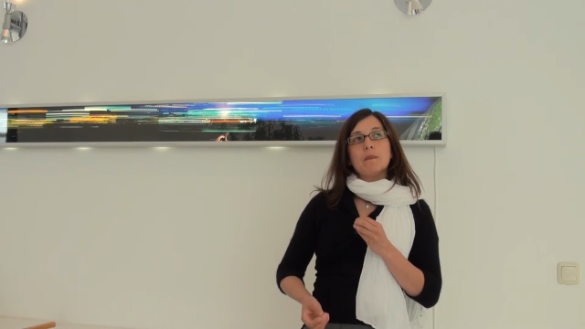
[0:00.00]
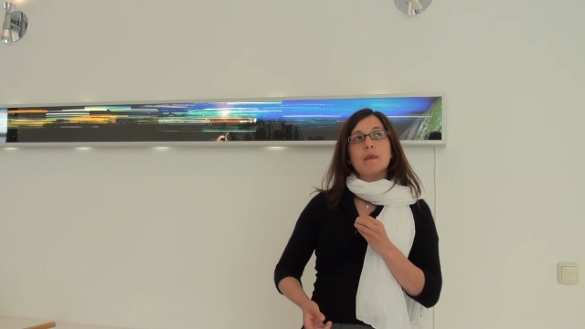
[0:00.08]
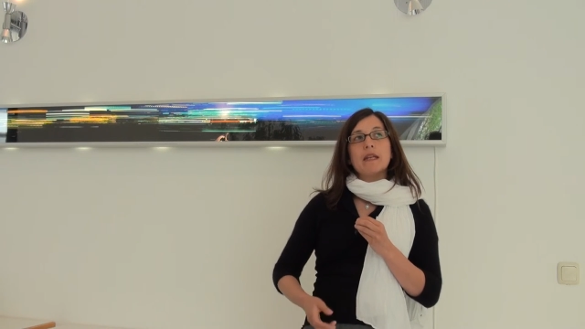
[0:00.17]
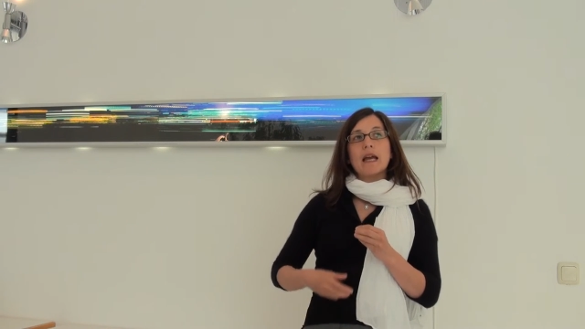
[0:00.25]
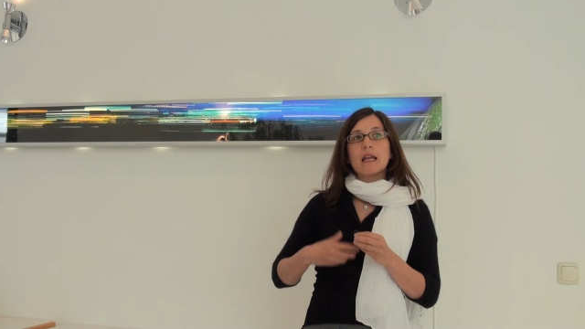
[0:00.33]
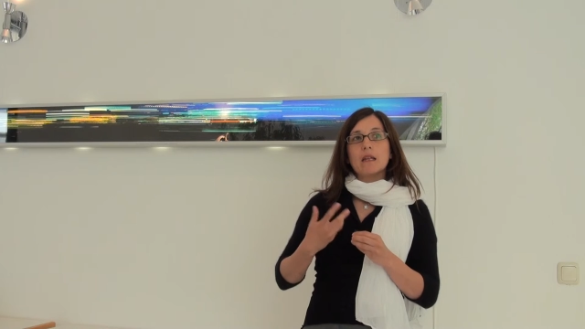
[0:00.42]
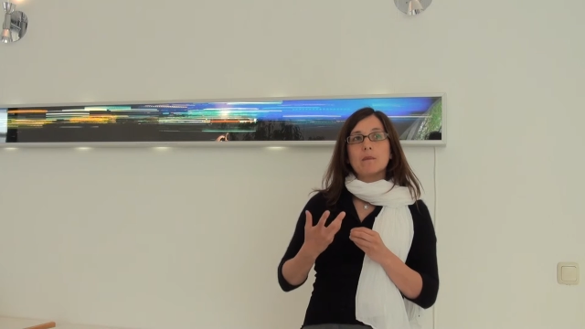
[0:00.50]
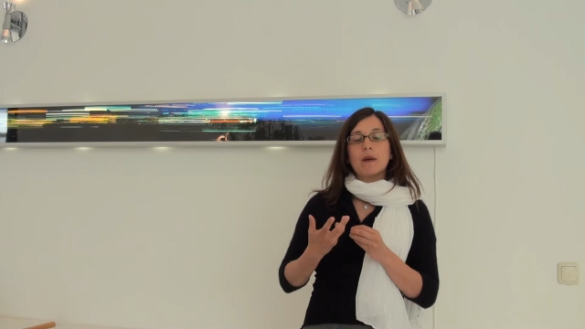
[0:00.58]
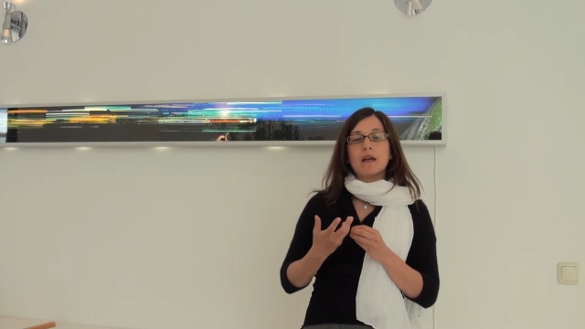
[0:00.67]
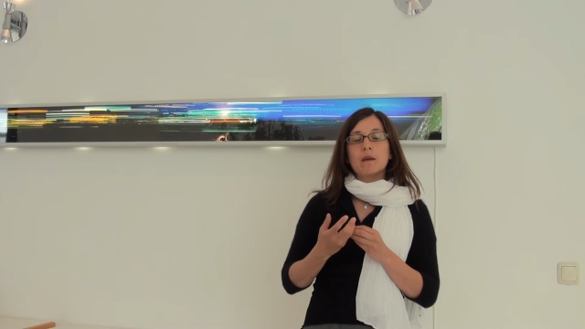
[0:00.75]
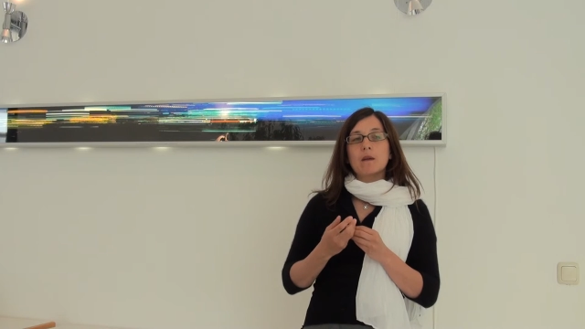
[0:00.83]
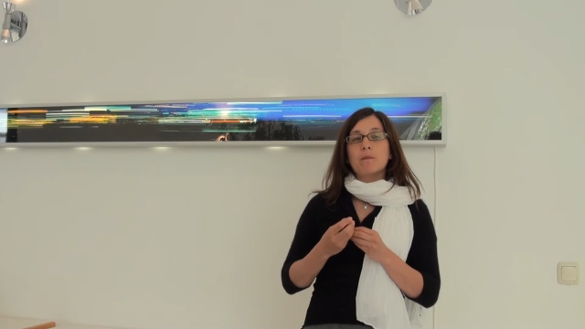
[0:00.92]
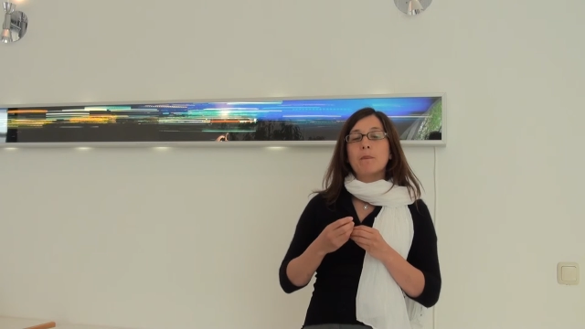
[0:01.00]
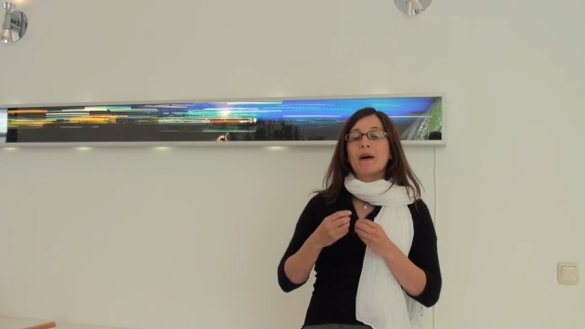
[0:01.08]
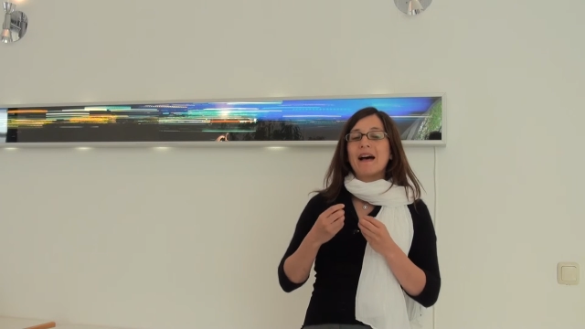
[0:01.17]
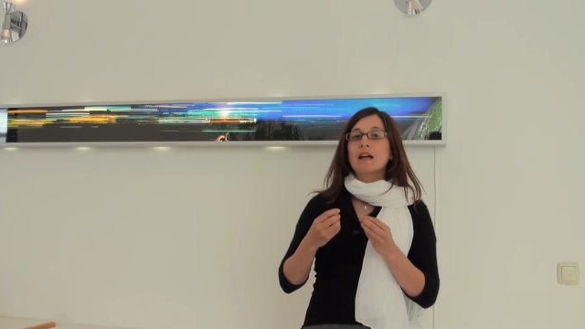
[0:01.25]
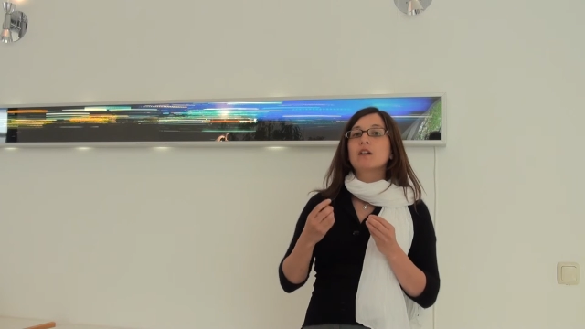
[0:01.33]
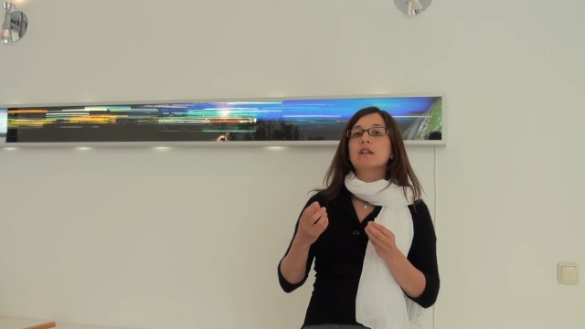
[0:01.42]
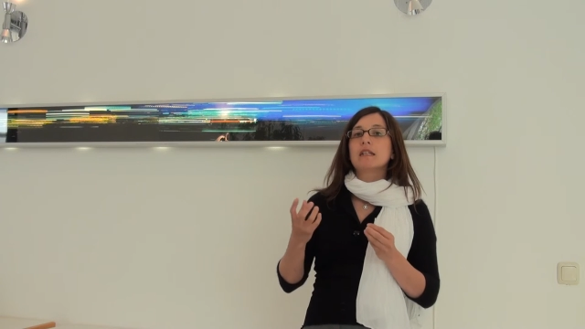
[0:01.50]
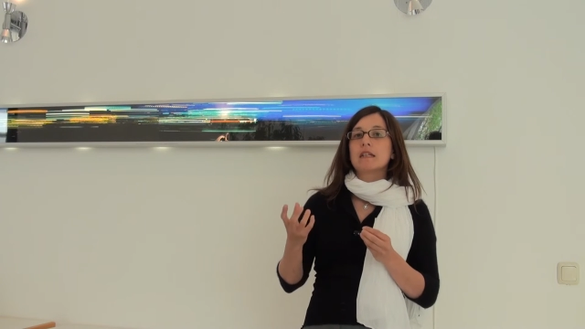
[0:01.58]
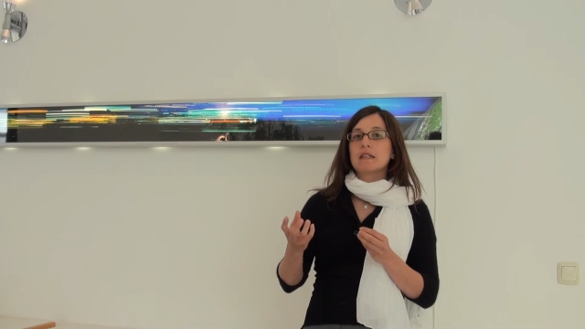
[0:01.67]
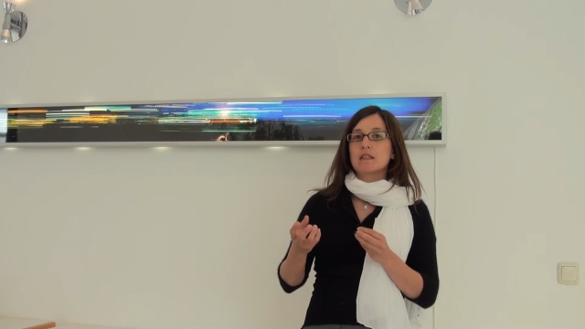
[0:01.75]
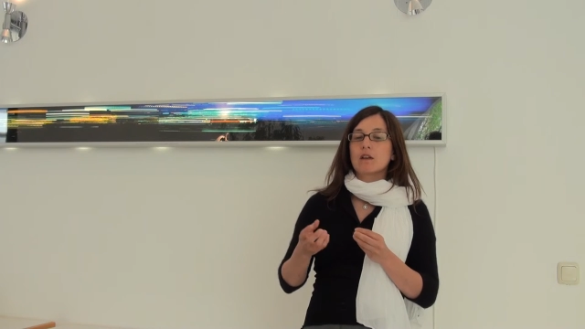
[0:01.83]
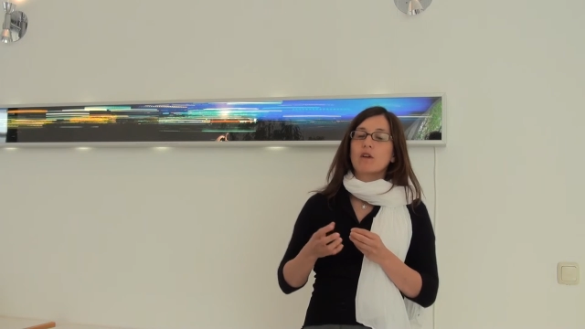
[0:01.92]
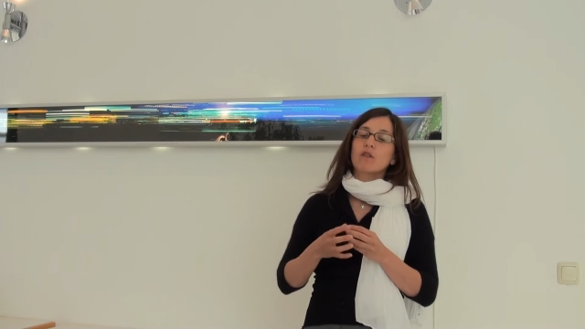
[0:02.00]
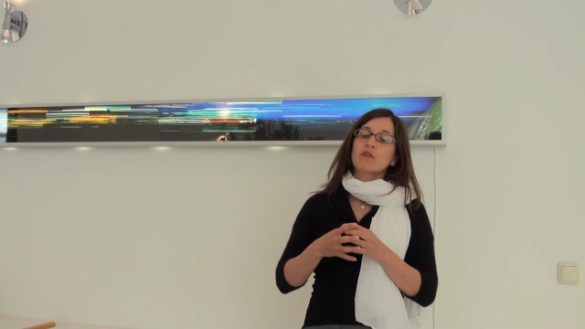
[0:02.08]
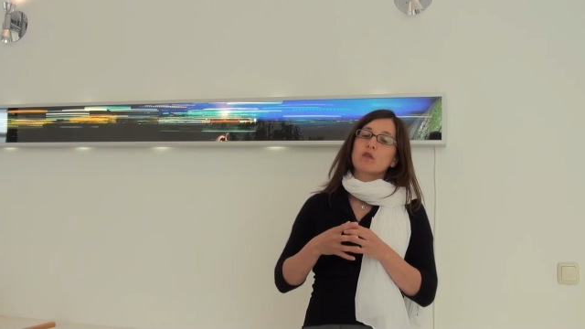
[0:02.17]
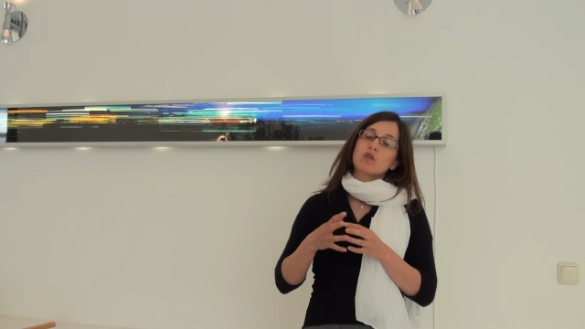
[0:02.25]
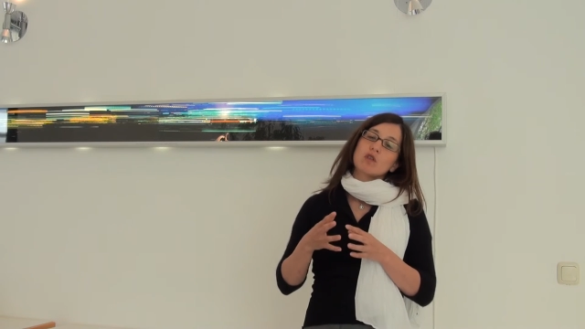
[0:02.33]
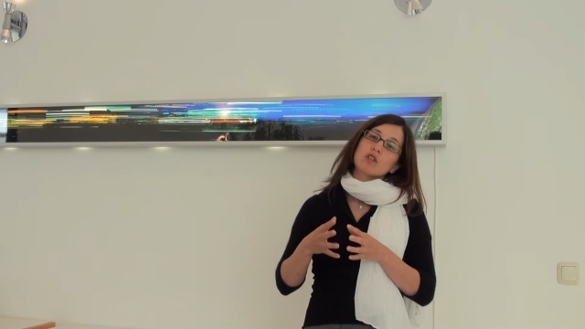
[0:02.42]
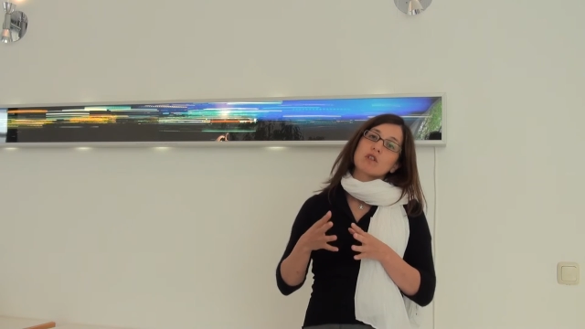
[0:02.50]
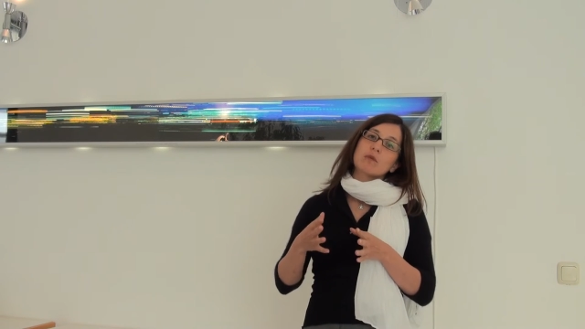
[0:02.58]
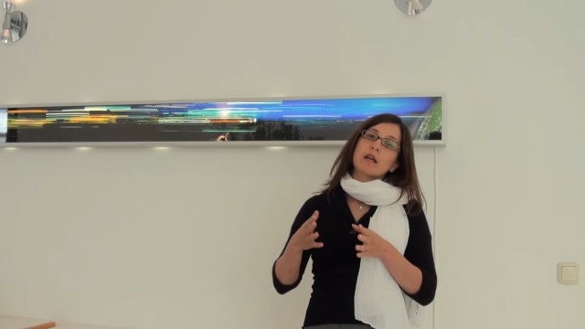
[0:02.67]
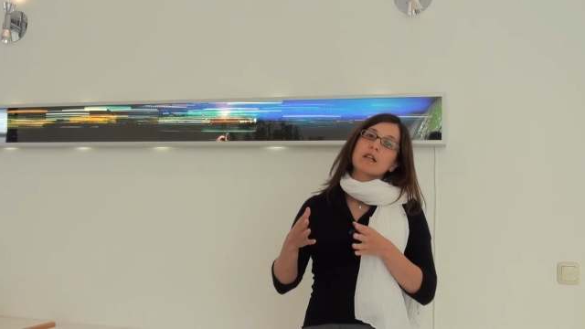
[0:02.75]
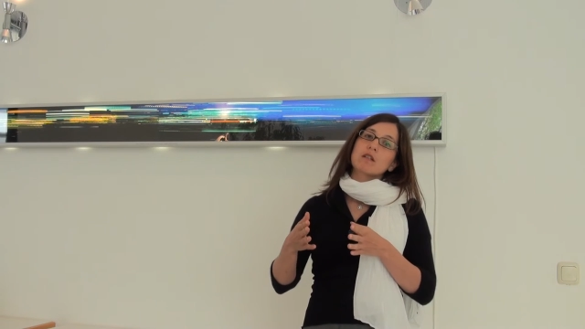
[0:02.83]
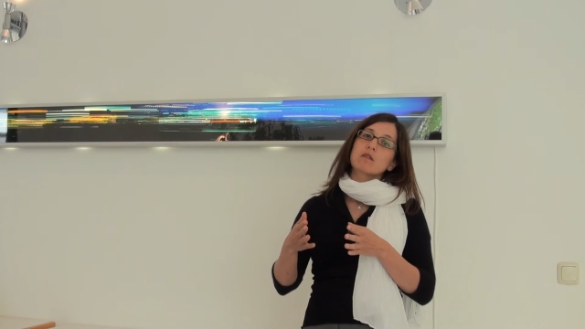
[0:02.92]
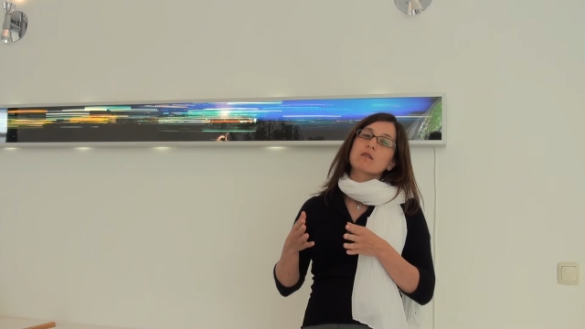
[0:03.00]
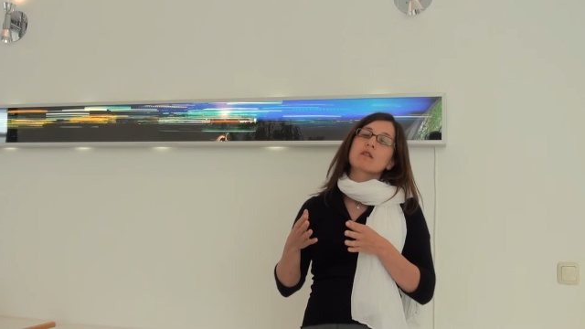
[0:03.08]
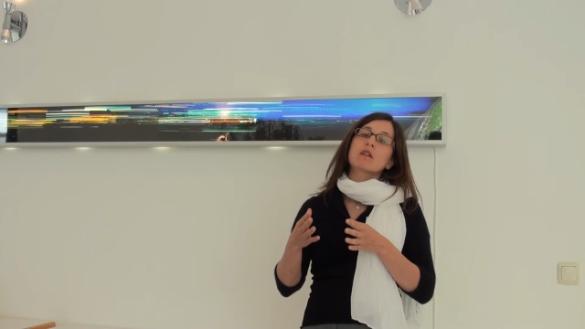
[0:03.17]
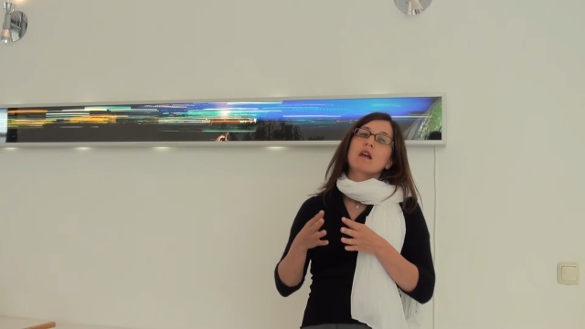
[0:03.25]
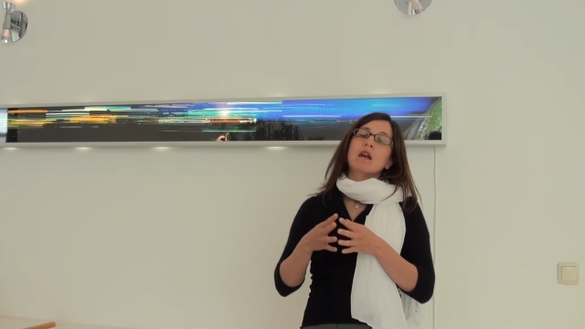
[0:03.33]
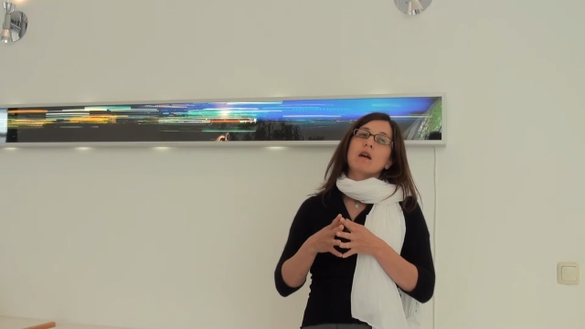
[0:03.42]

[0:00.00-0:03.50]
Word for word: been held by pioneers of future generations,